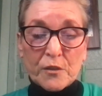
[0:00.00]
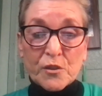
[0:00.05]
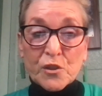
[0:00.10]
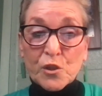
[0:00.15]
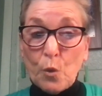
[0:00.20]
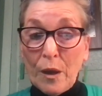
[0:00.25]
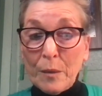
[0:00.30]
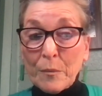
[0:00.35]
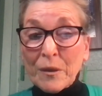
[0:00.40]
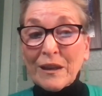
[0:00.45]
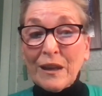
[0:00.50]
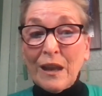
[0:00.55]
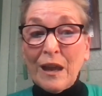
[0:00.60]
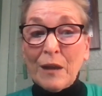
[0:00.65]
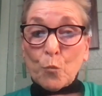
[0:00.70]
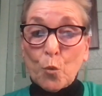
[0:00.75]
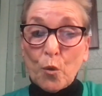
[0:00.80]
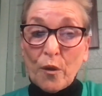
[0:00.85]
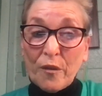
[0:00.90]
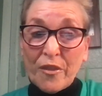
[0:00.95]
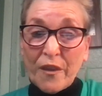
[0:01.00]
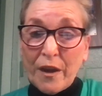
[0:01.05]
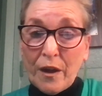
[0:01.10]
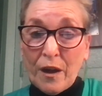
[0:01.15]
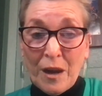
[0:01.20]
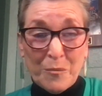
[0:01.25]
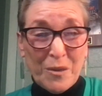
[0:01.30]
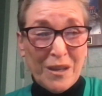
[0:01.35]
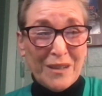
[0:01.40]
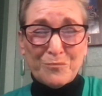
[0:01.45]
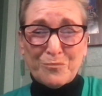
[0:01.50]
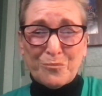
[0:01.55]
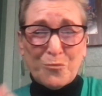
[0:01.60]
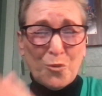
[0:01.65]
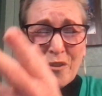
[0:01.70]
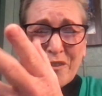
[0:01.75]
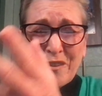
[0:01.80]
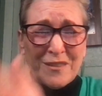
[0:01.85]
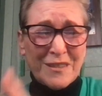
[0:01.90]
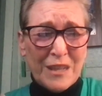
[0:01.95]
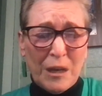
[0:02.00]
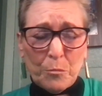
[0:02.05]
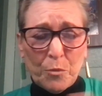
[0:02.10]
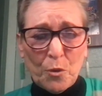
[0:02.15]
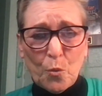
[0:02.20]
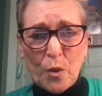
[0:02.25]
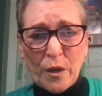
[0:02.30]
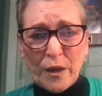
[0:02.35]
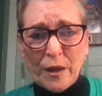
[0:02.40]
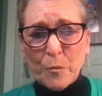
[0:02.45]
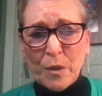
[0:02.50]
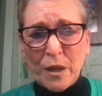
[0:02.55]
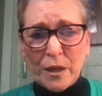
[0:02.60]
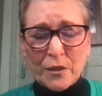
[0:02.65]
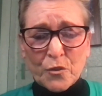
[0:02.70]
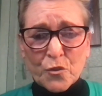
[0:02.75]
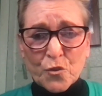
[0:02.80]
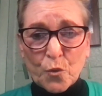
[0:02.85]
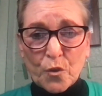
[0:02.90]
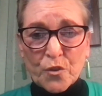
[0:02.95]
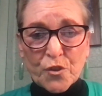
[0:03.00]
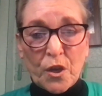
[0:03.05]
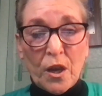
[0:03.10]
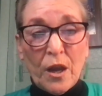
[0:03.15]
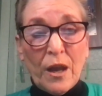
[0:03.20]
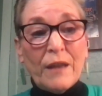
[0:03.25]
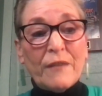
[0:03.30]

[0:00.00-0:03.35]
So I made a lot more there. I made more than double what I made in Georgia.